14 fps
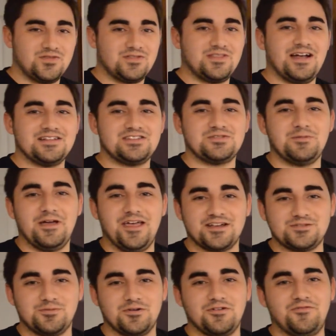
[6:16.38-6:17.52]
That's my
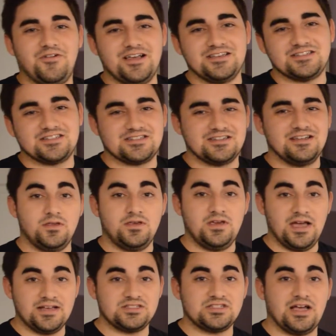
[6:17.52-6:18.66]
expert advice.
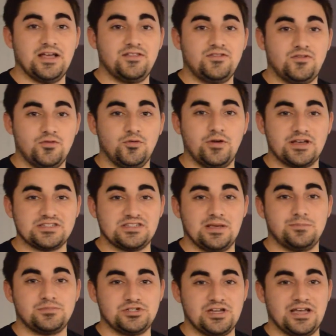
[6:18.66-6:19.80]
Yes, I do
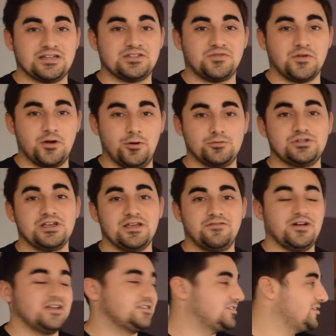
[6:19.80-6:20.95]
accept checks for coaching
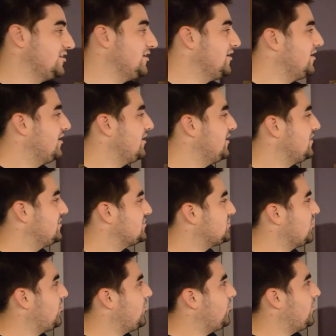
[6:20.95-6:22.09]
advice.
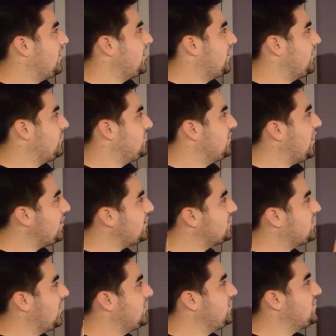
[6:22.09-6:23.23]
So not a
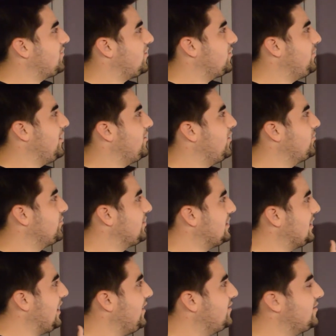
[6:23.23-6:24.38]
ton to talk about other than
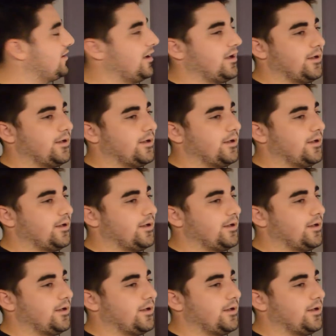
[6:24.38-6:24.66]
that.